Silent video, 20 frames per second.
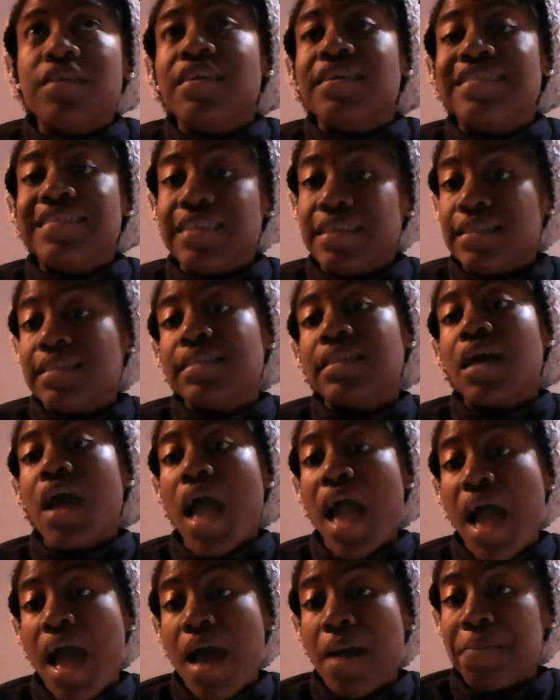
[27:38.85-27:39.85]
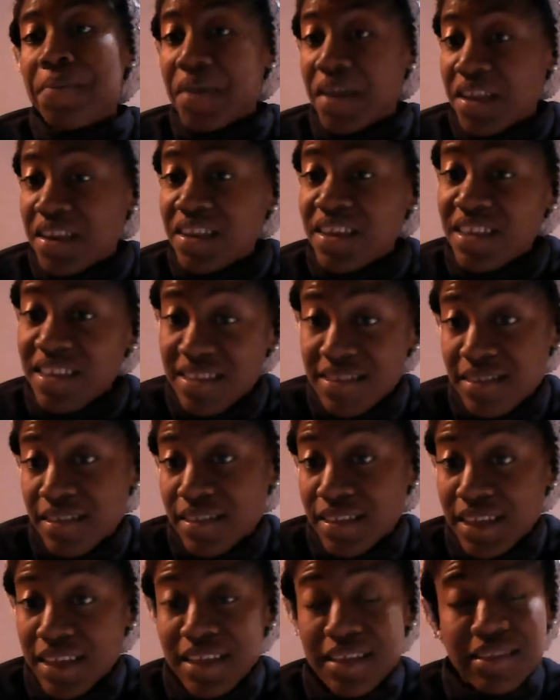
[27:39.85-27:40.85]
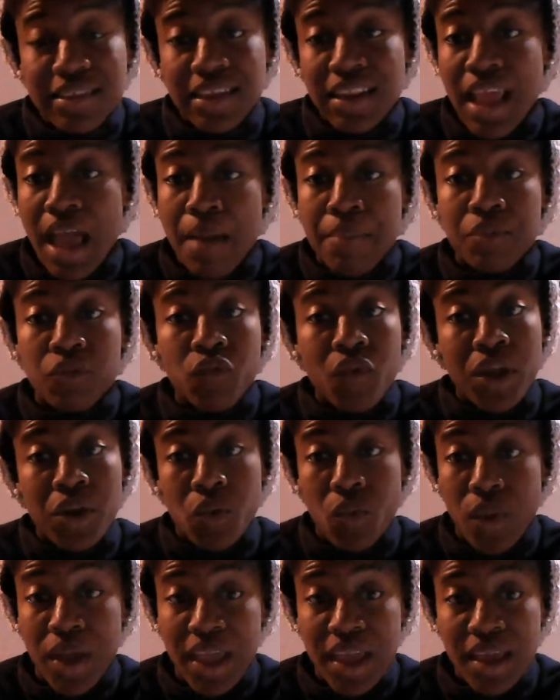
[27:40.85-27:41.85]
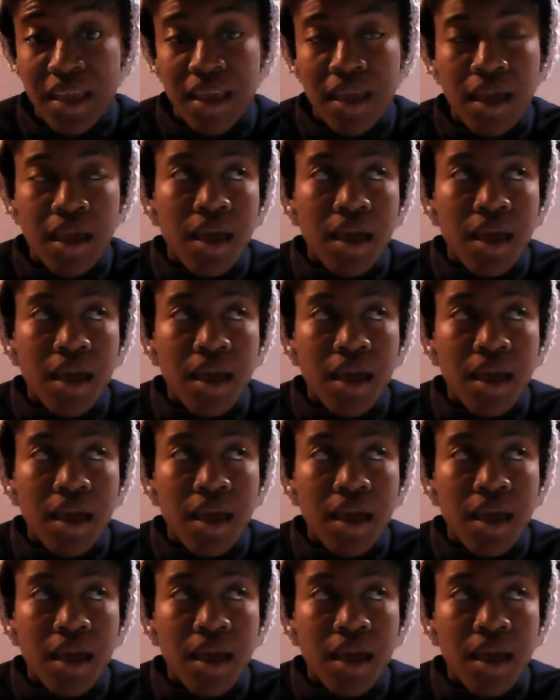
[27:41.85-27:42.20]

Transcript: it didn't happen easily. It didn't happen right away.